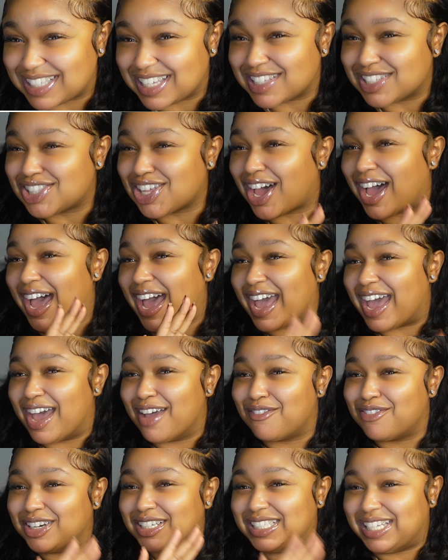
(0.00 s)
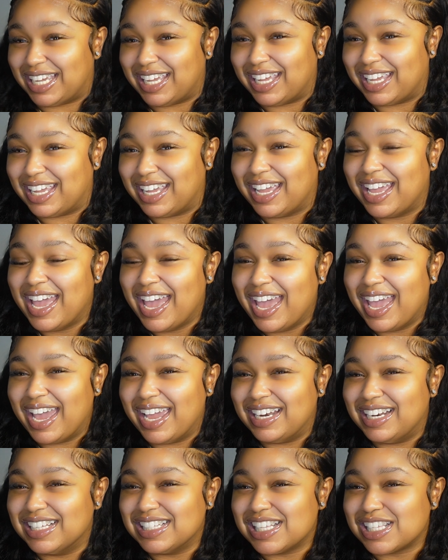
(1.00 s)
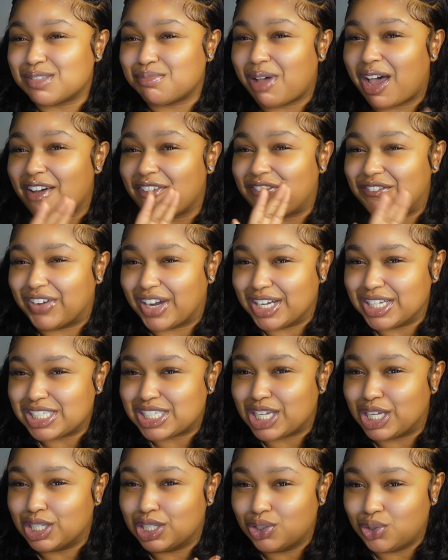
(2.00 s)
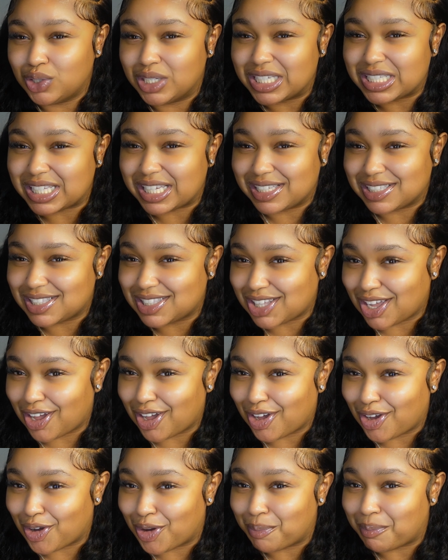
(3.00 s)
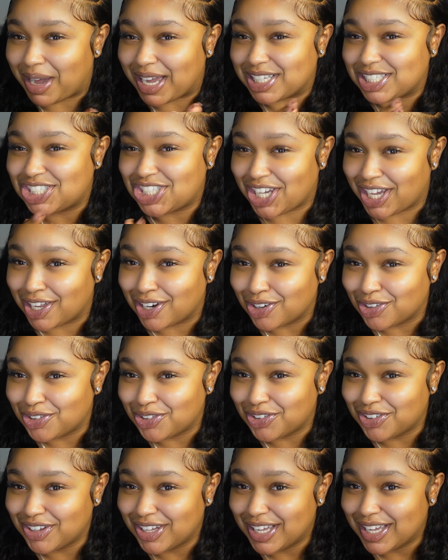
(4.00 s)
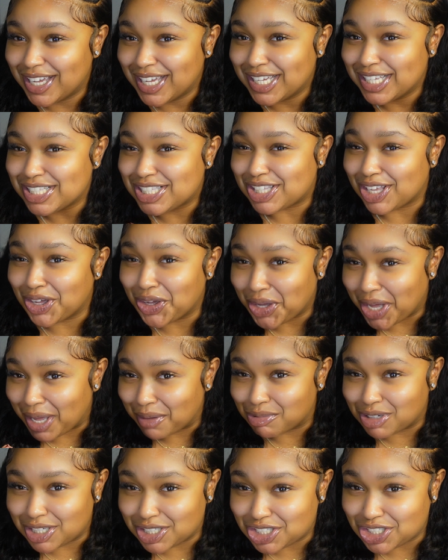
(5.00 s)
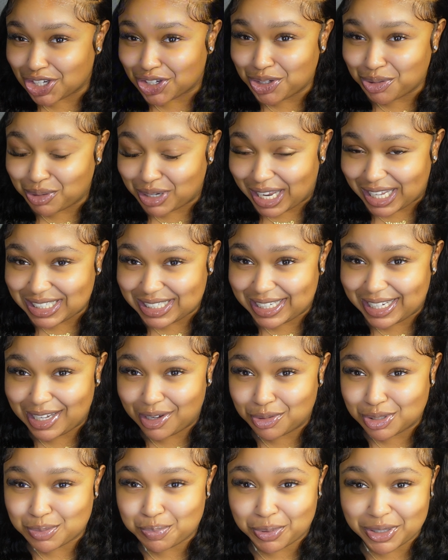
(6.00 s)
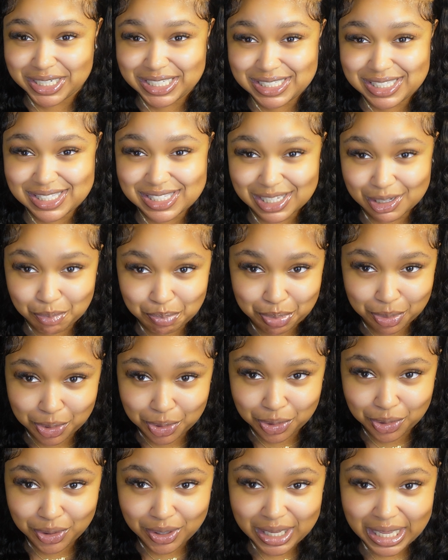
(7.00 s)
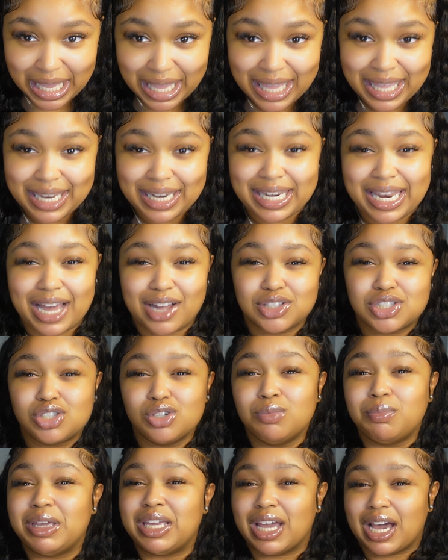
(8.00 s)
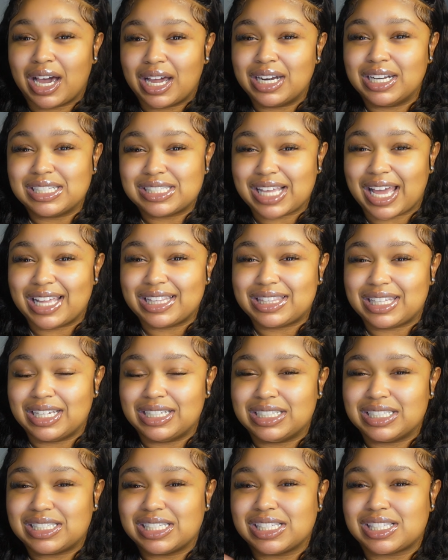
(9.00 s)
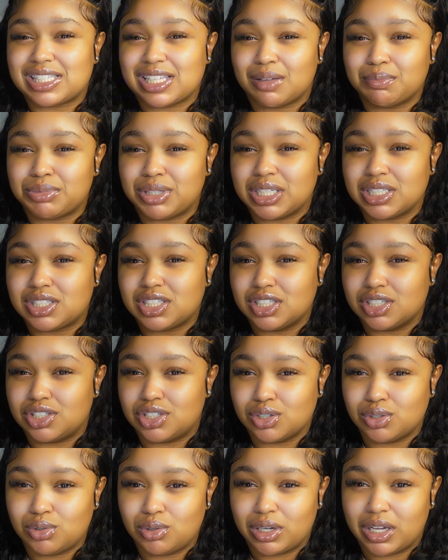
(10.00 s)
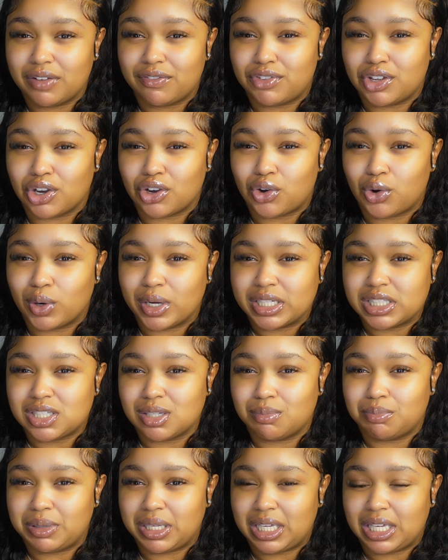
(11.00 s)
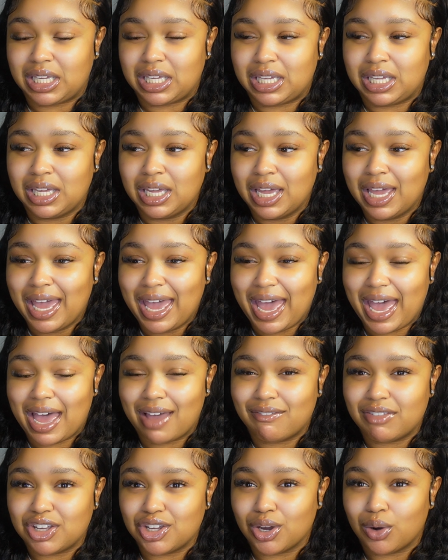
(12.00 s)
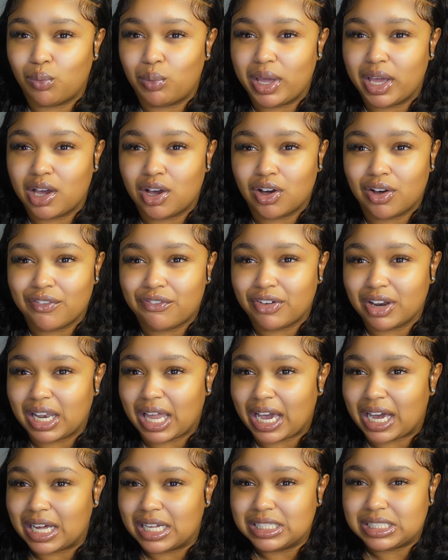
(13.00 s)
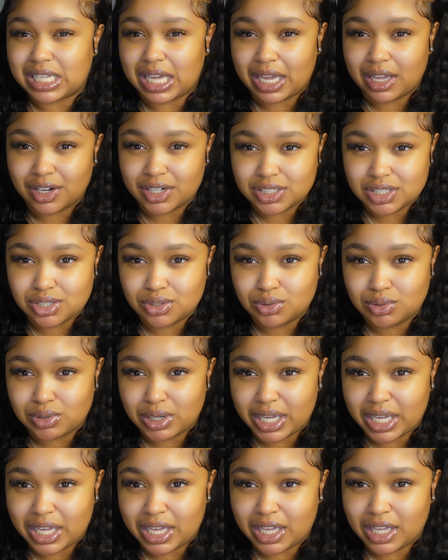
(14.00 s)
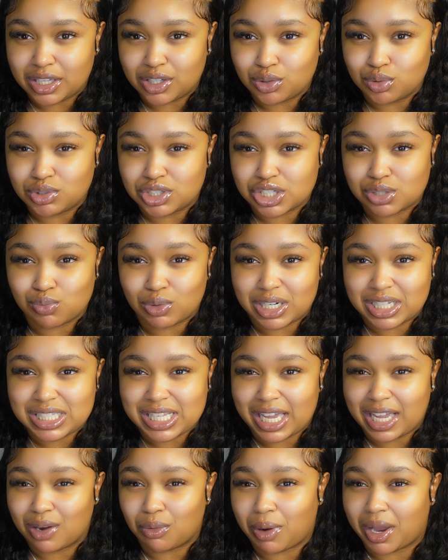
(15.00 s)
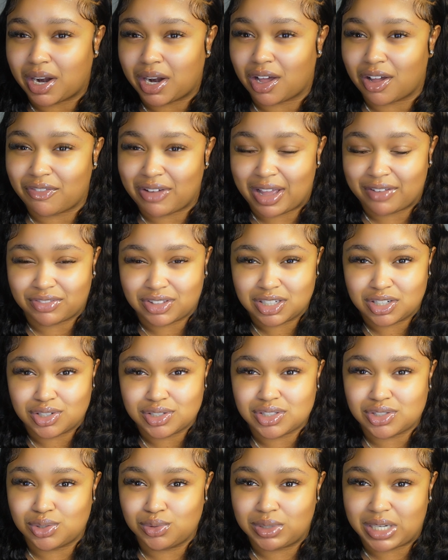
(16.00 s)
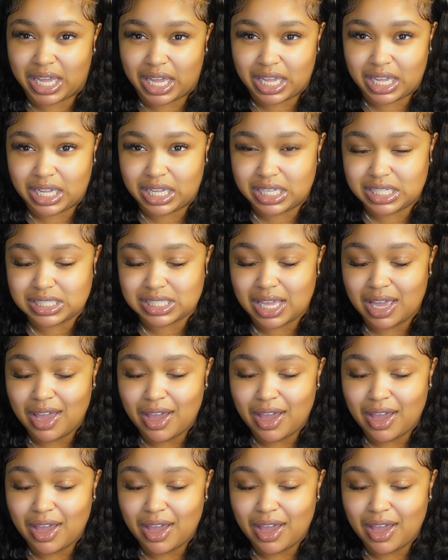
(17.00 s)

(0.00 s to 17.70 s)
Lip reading: install I ever did, and this is my first glueless install on my channel, so I'm gonna show you what I did. It was pretty simple. Now, to be honest, I think this is something to do if you're going to be having your wig on for like a day or two and you just want to take it right off after those 2 days.